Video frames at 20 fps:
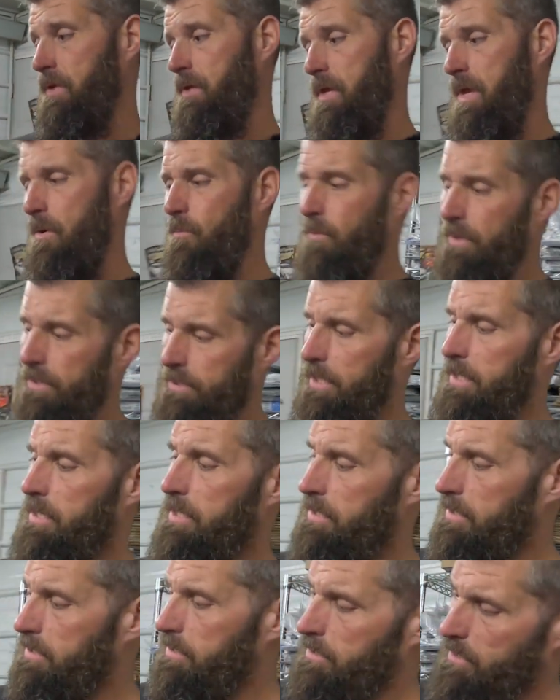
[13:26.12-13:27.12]
and we
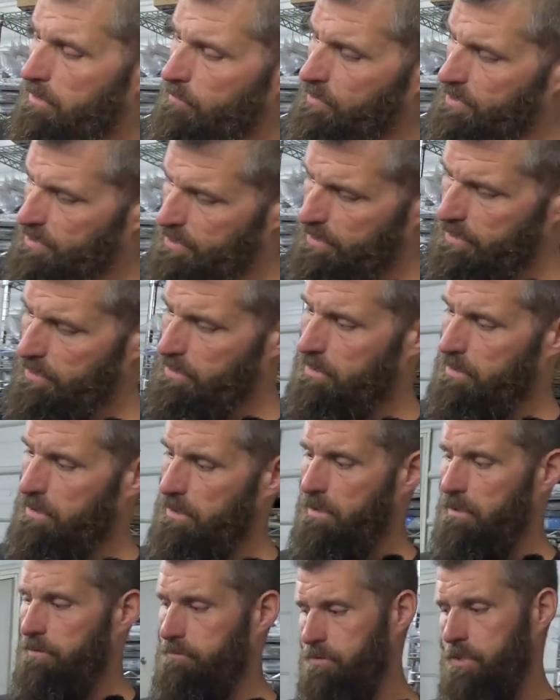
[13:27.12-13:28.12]
did we did a,
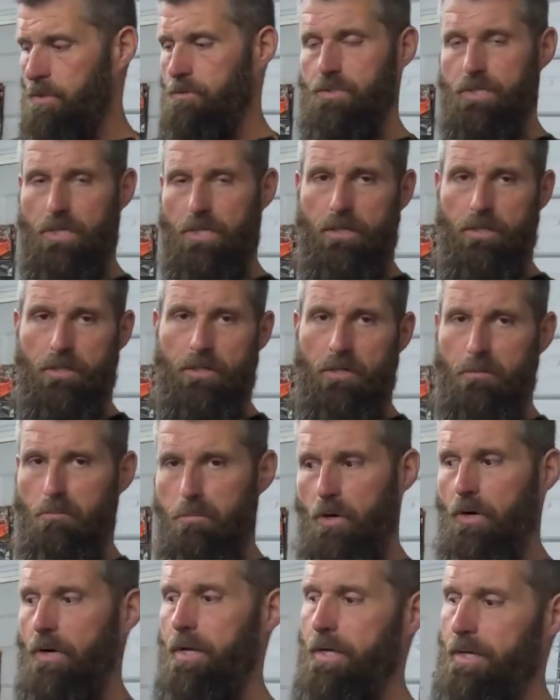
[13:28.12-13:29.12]
a two-cylinder
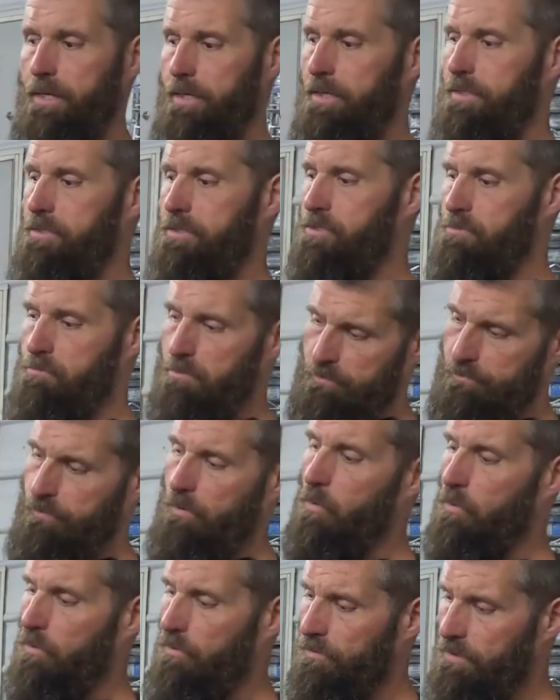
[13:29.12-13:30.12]
Briggs
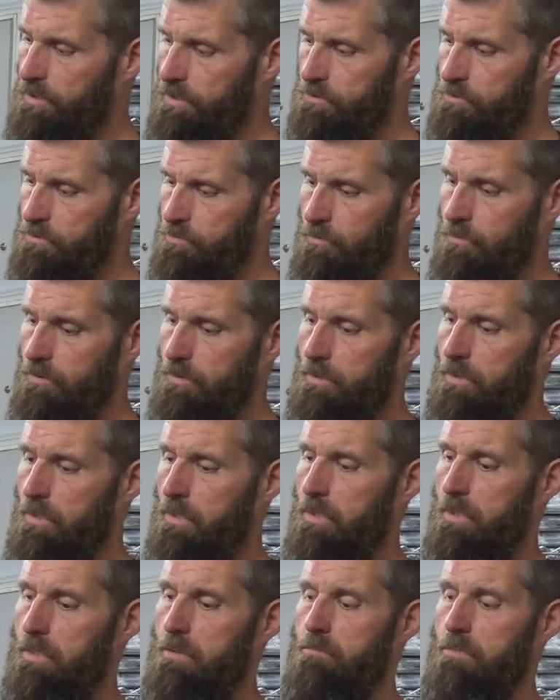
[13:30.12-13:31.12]
before this one,
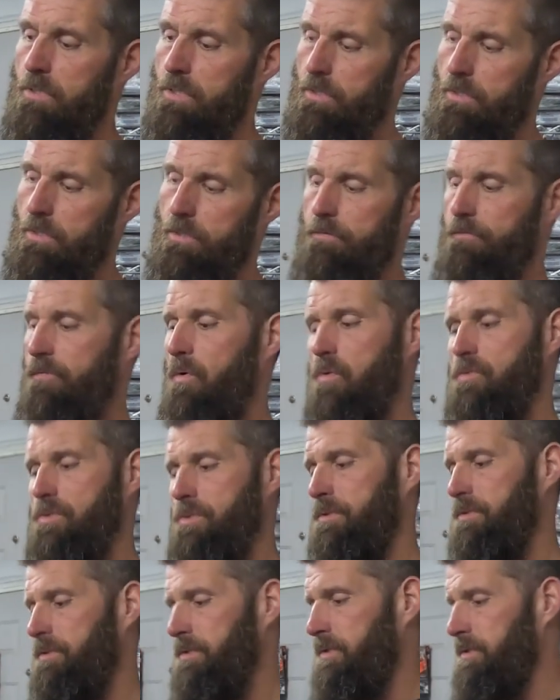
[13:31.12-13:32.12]
but
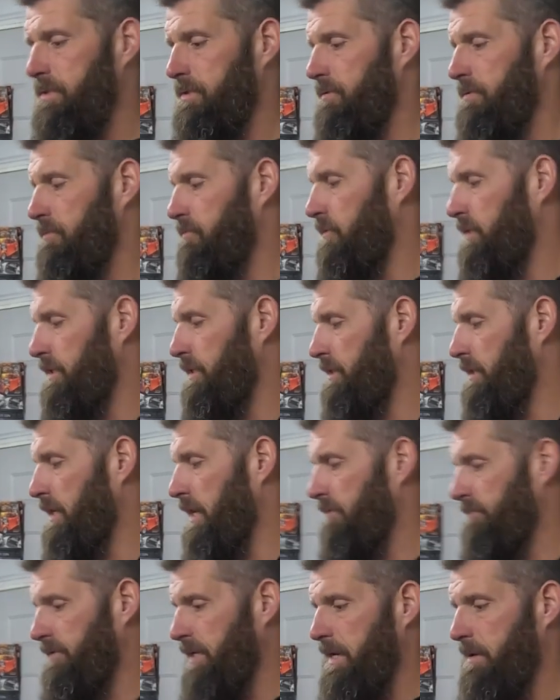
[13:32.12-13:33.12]
unfortunately we didn't
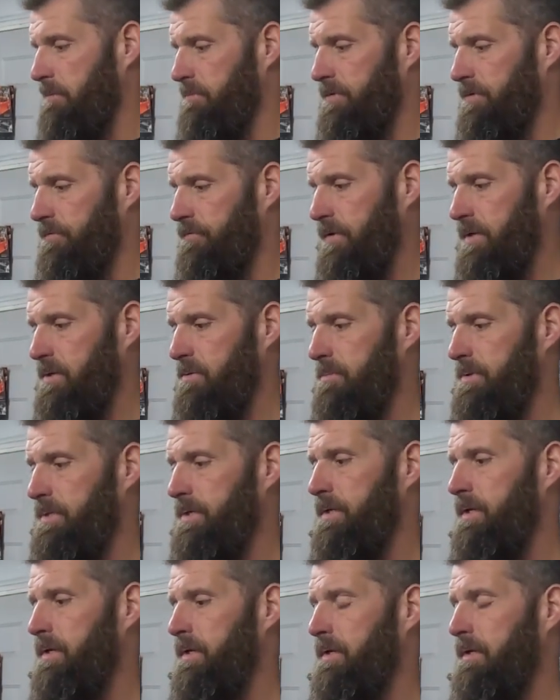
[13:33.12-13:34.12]
have time to film it.
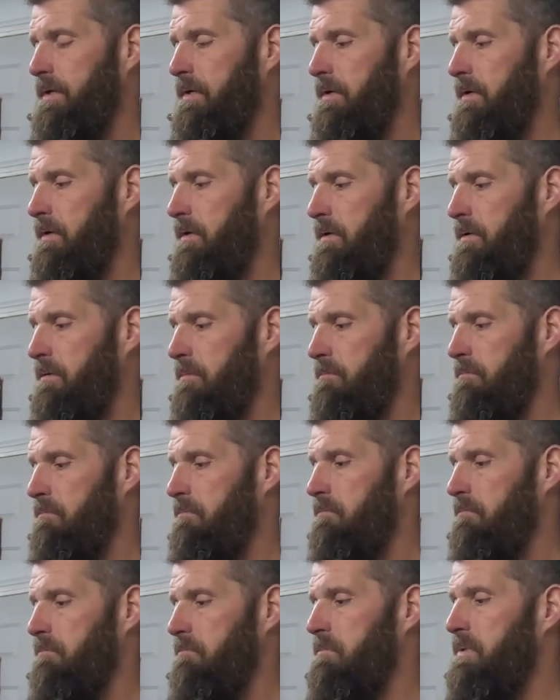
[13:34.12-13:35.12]
Um,
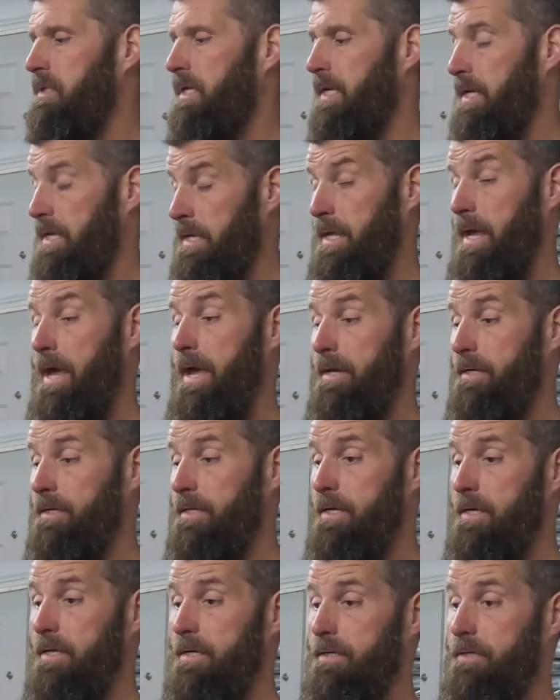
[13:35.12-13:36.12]
but it had to
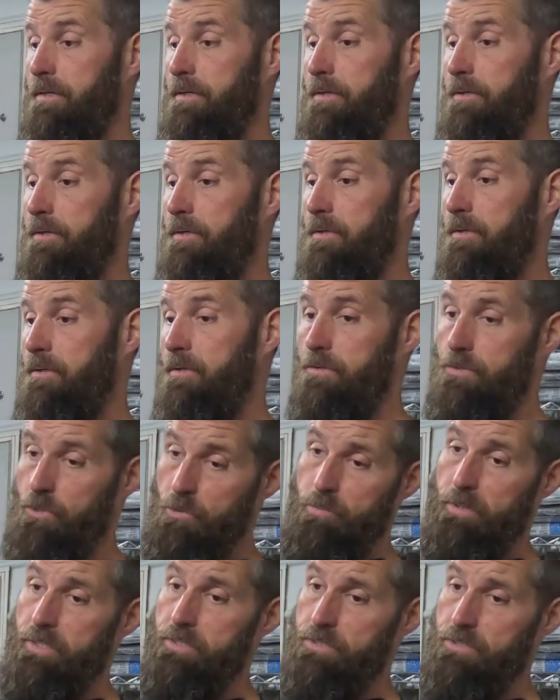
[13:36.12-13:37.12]
get uh,
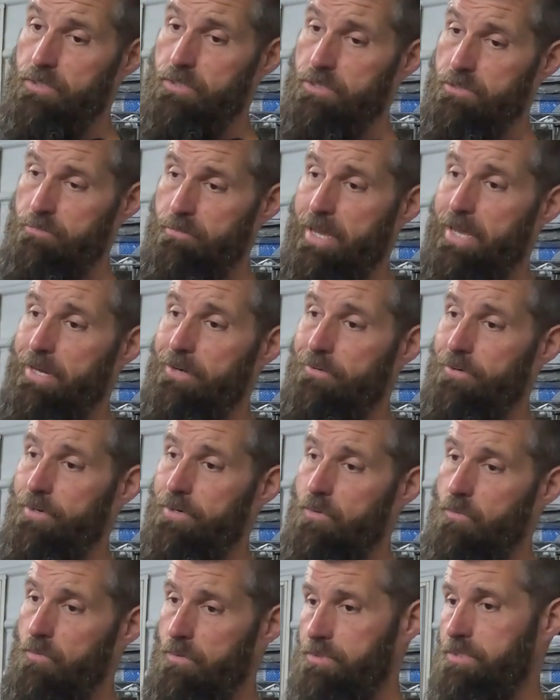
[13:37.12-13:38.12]
two pieces of Mallory
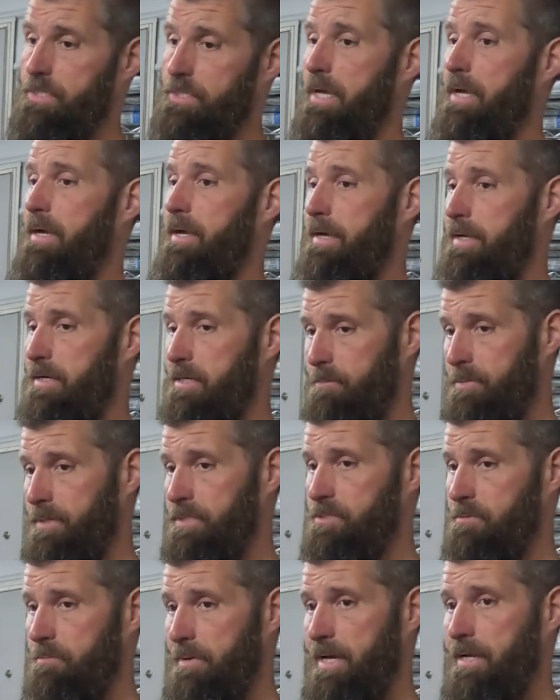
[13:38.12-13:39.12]
on one side and a
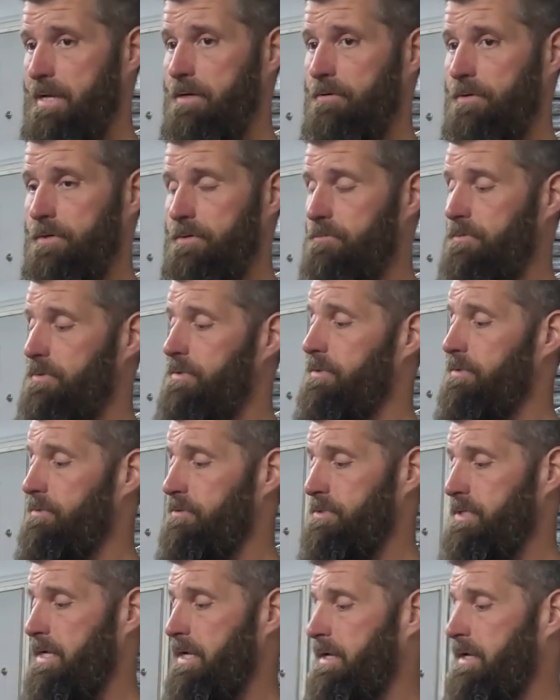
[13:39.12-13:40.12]
piece of Mallory on the other
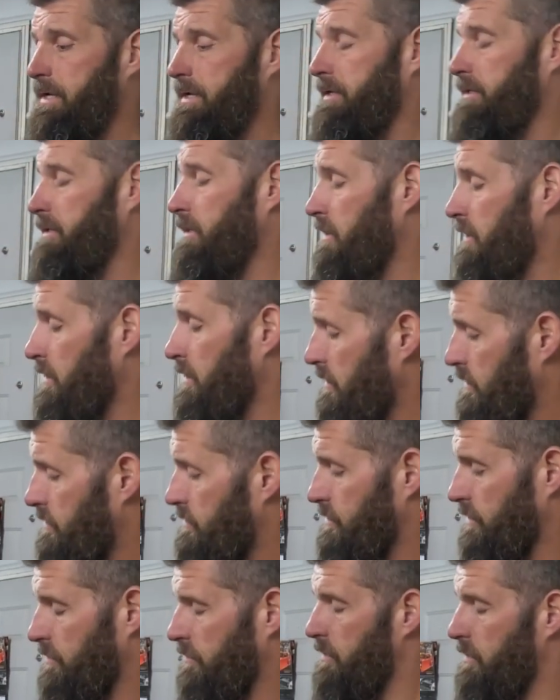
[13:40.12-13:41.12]
side.
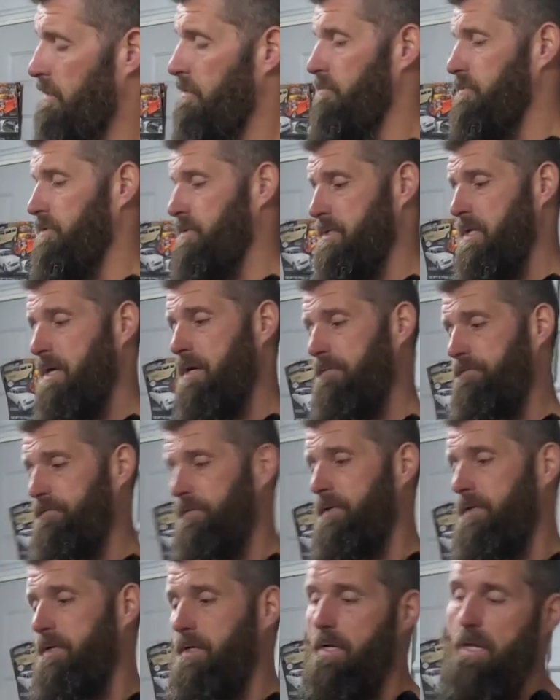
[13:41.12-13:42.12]
So it was not
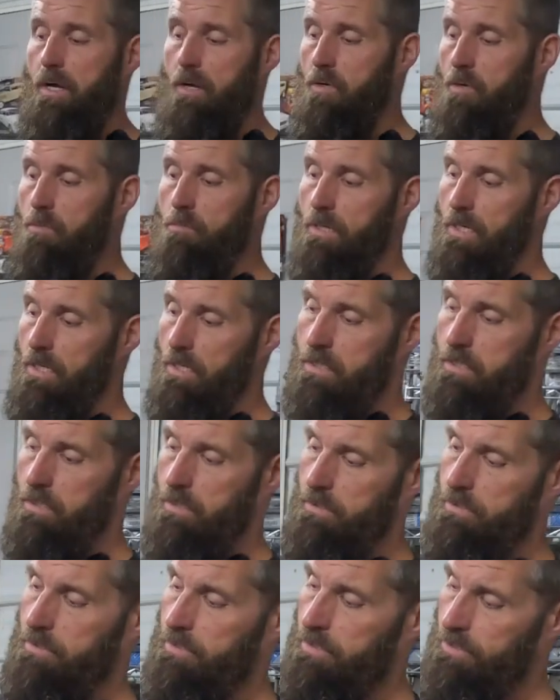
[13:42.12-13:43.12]
fun at all. But
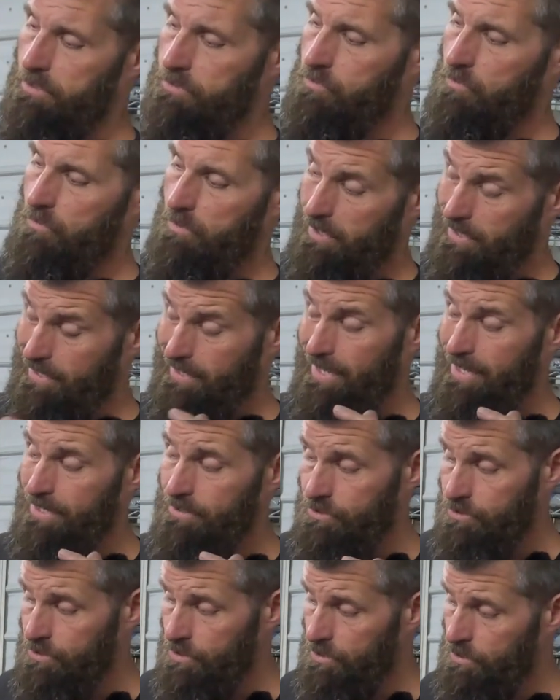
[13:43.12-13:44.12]
luckily this one, and
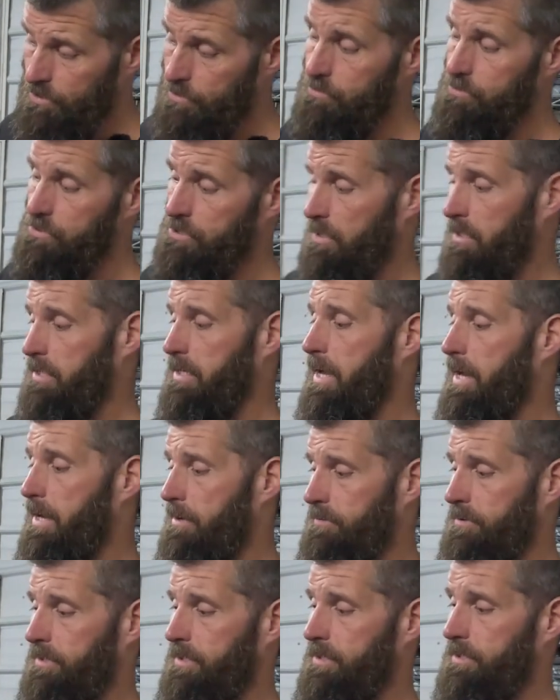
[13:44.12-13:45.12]
that's usually
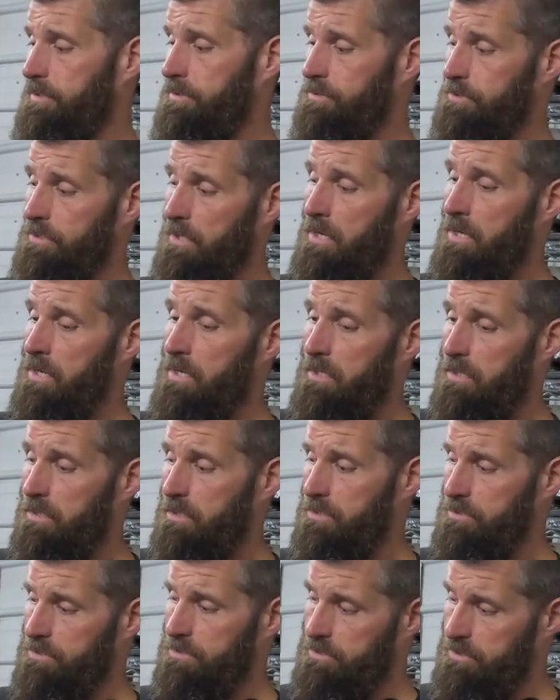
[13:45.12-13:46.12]
how it is,
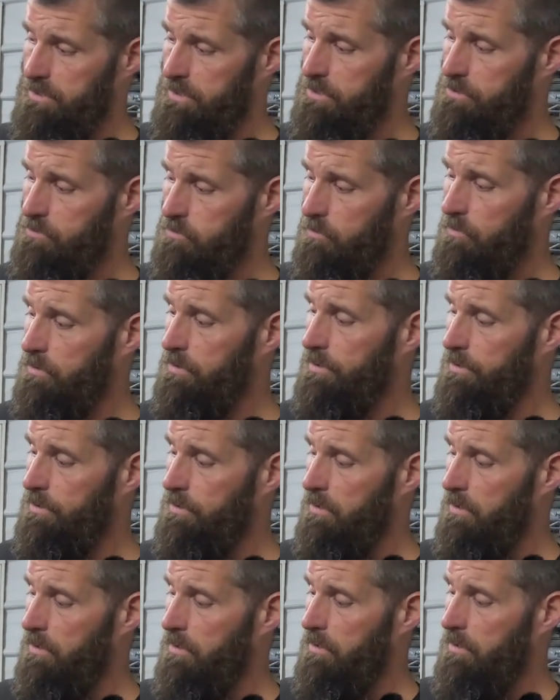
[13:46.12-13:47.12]
because this
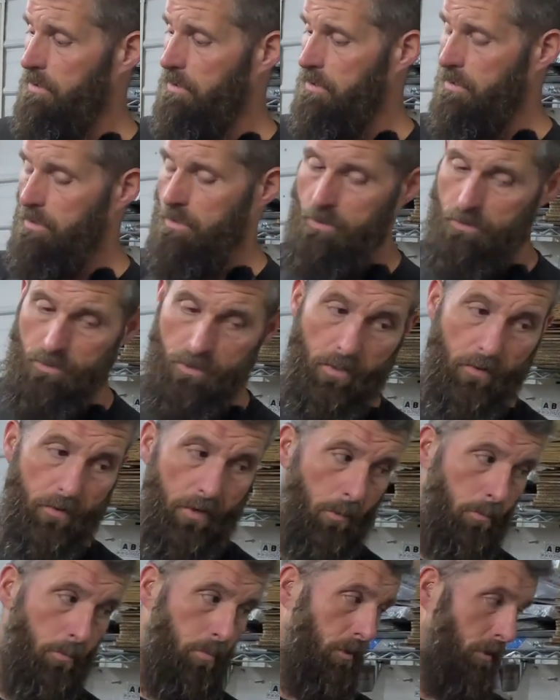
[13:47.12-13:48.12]
one, uh, you know,
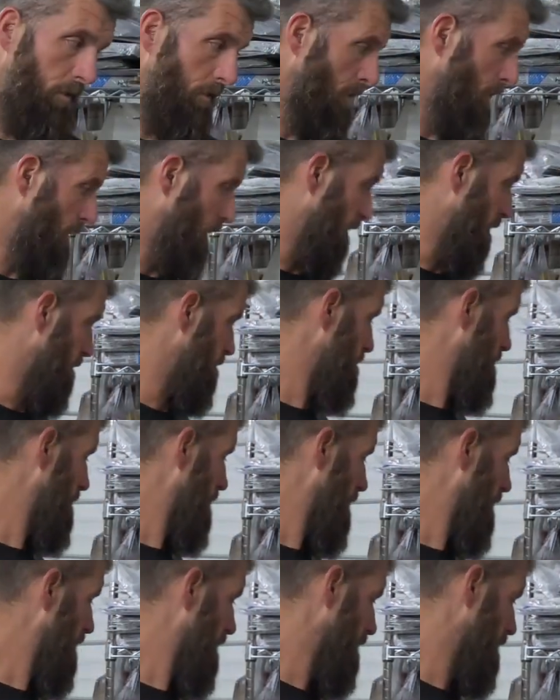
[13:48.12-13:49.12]
they're putting a,
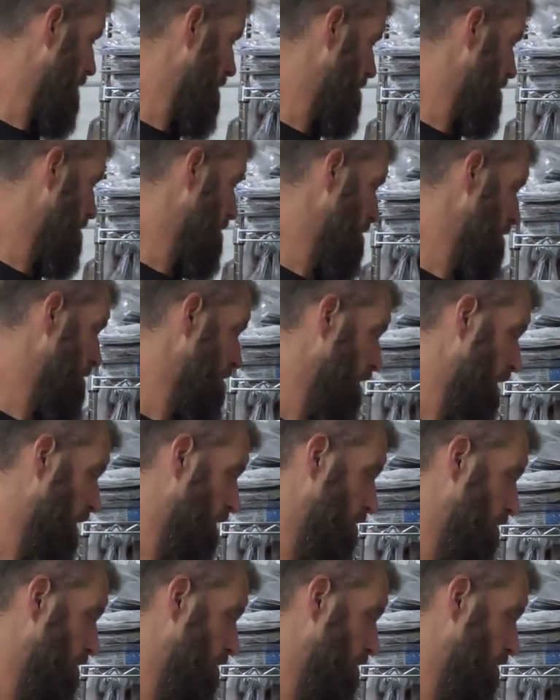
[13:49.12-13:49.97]
a little